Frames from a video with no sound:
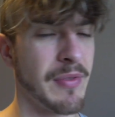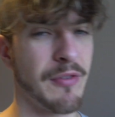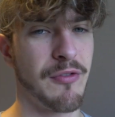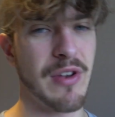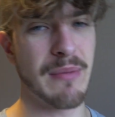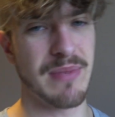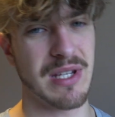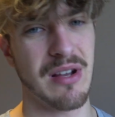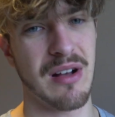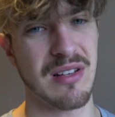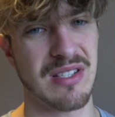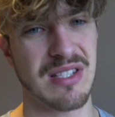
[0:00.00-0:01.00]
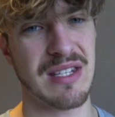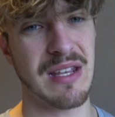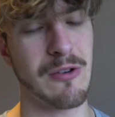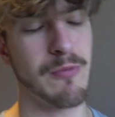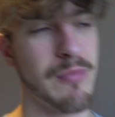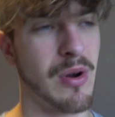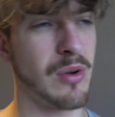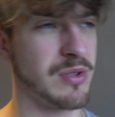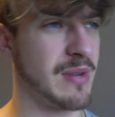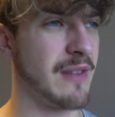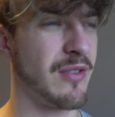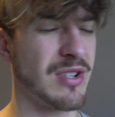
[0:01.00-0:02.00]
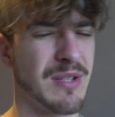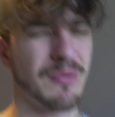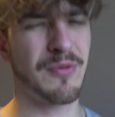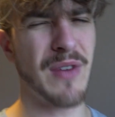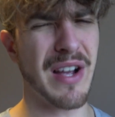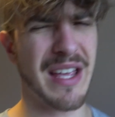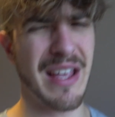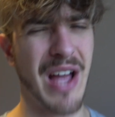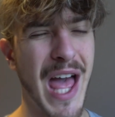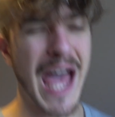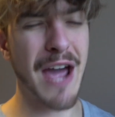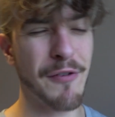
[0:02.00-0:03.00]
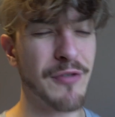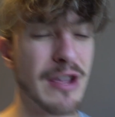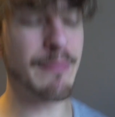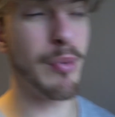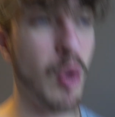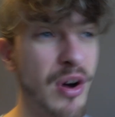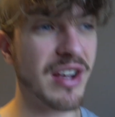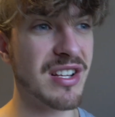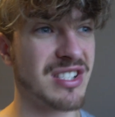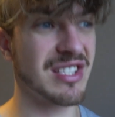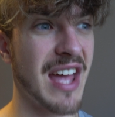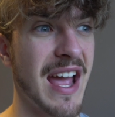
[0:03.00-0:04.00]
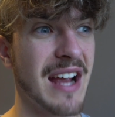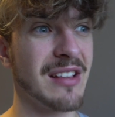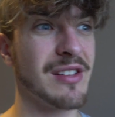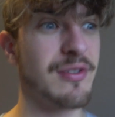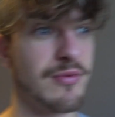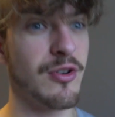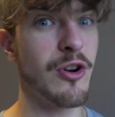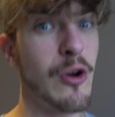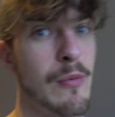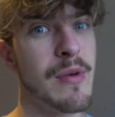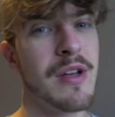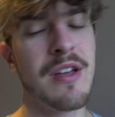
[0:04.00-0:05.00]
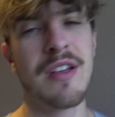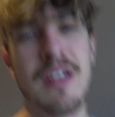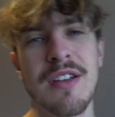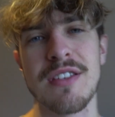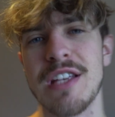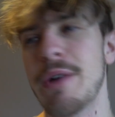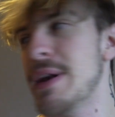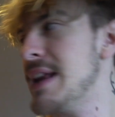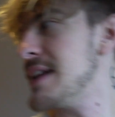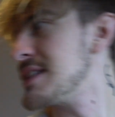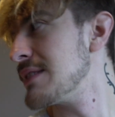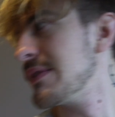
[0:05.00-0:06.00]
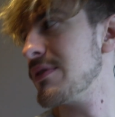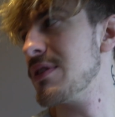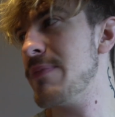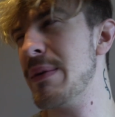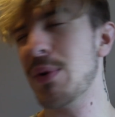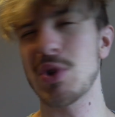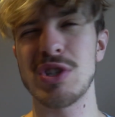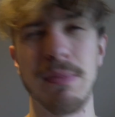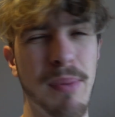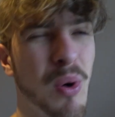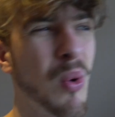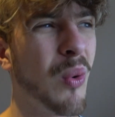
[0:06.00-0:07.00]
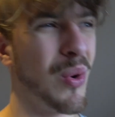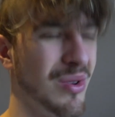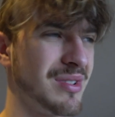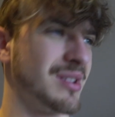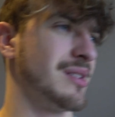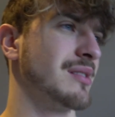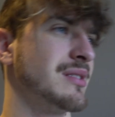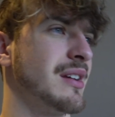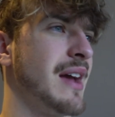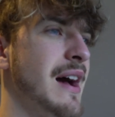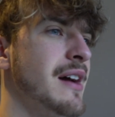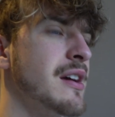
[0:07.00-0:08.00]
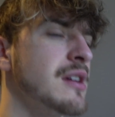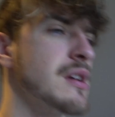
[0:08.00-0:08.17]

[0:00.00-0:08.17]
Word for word: flimsy ass steel bowls when I've got some fucking hefty boys staying in this room. So we needed something with a bit more support. So yeah,